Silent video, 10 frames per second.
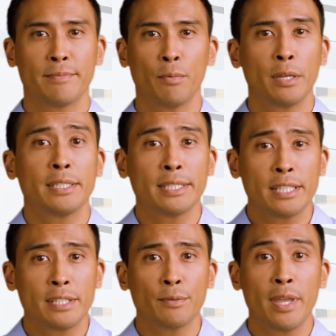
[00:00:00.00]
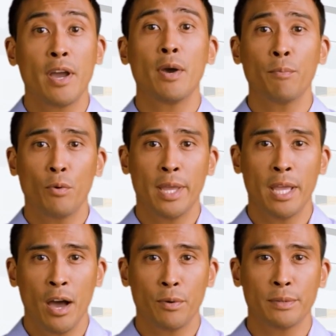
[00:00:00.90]
We've successfully
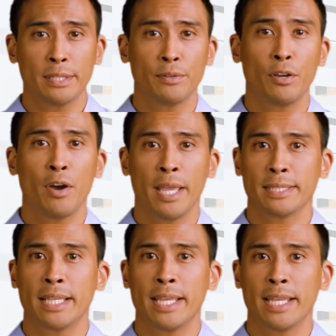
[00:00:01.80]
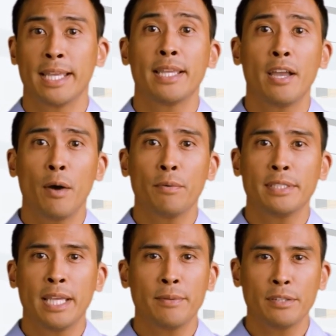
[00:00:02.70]
onboarded hundreds of clients in the
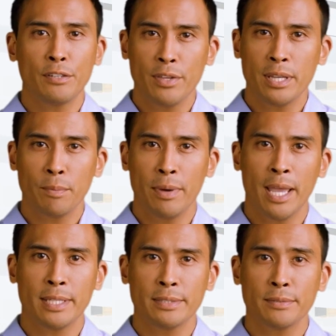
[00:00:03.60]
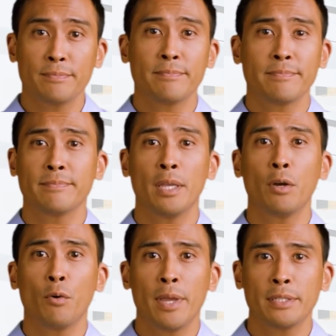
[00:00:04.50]
e-commerce industry in the past.
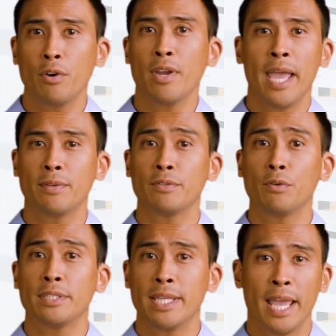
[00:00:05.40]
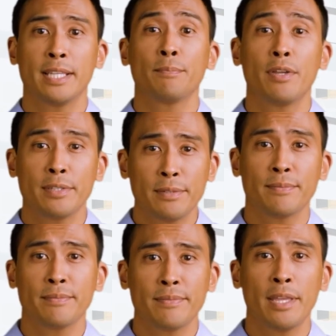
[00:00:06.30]
According to our outsourcing experts,
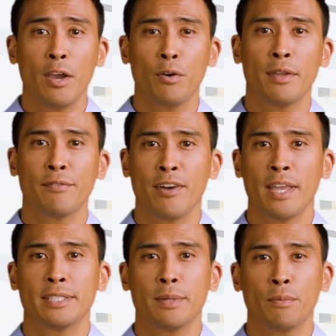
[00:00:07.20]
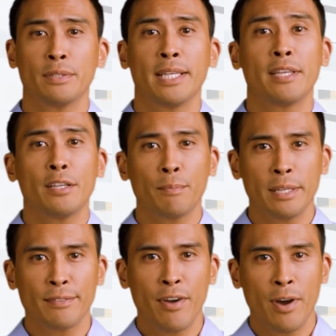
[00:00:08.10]
here are the 5 simple steps you
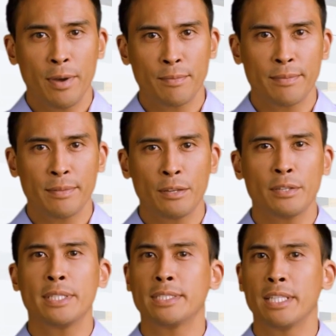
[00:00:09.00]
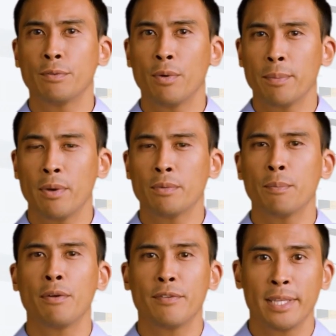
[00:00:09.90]
must follow to successfully build
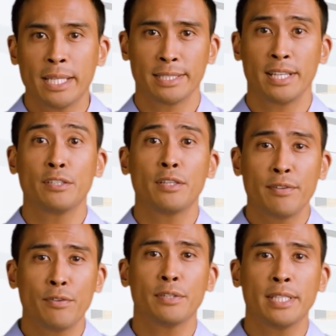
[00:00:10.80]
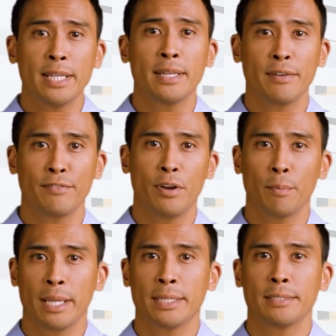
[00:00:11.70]
the perfect extension of your team in the
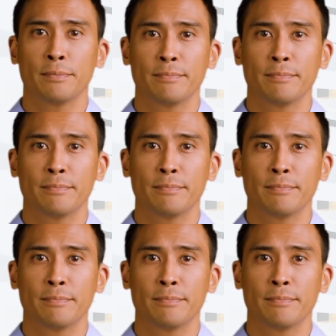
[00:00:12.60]
Philippines.